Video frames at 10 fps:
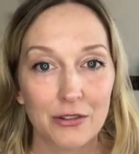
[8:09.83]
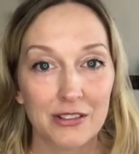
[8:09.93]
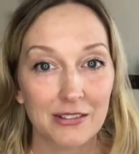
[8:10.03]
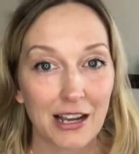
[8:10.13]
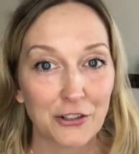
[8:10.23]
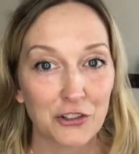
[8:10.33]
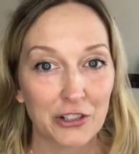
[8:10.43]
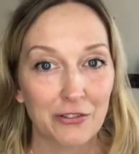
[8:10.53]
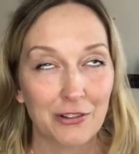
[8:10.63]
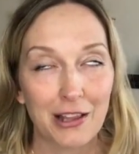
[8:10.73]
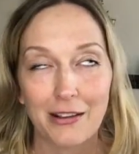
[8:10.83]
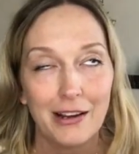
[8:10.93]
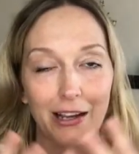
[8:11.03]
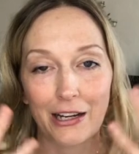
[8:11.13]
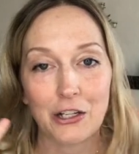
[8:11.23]
So this is actually
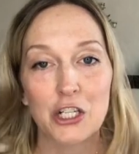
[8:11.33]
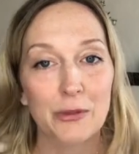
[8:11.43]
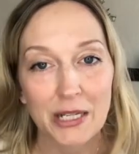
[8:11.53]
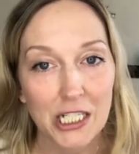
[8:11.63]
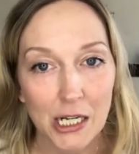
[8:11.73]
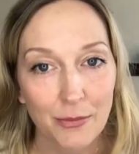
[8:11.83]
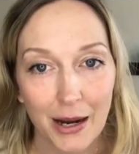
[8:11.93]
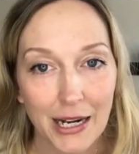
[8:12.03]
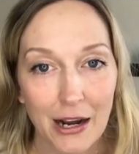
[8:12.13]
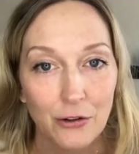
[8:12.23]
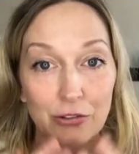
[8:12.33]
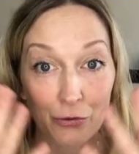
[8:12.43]
like I should have been done by now.